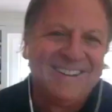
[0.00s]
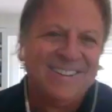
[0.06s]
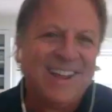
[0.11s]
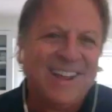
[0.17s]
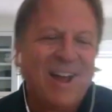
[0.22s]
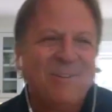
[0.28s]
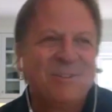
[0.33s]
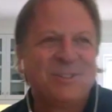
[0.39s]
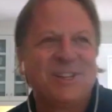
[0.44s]

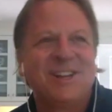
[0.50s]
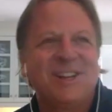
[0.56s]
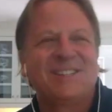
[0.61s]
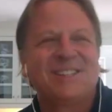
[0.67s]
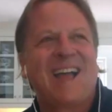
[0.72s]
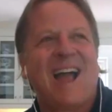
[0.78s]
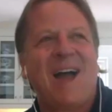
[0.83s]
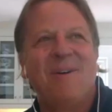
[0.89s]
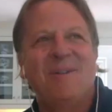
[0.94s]
that was
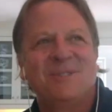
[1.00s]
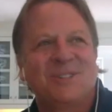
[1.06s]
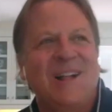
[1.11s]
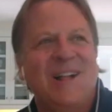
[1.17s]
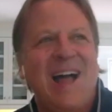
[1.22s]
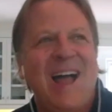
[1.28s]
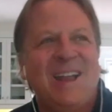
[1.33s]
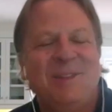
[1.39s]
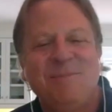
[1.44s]
I was
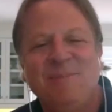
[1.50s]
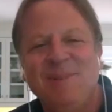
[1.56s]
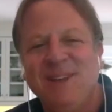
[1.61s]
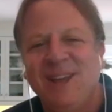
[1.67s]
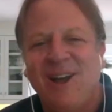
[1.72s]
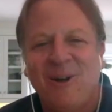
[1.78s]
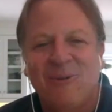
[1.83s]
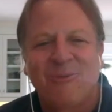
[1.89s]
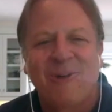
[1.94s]
glad to
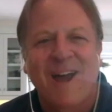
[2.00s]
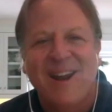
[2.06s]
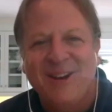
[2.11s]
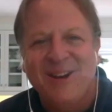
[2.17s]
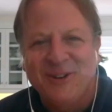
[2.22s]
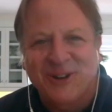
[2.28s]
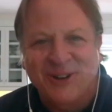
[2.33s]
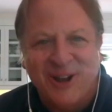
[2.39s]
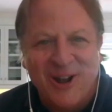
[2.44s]
be
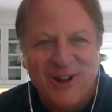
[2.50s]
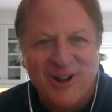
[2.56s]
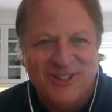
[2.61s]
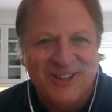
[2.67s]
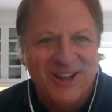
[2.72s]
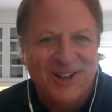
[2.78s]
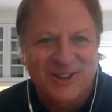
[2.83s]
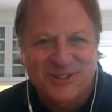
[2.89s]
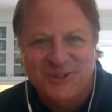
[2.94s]
riding your
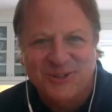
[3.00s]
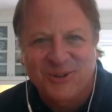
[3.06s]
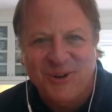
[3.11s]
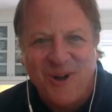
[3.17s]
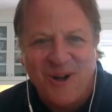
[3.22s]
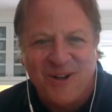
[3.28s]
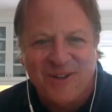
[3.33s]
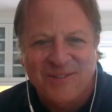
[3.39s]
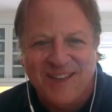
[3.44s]
coattails
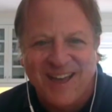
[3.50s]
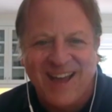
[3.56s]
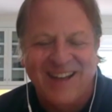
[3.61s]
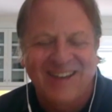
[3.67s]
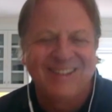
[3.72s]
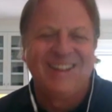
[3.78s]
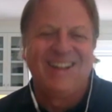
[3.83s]
through all of that.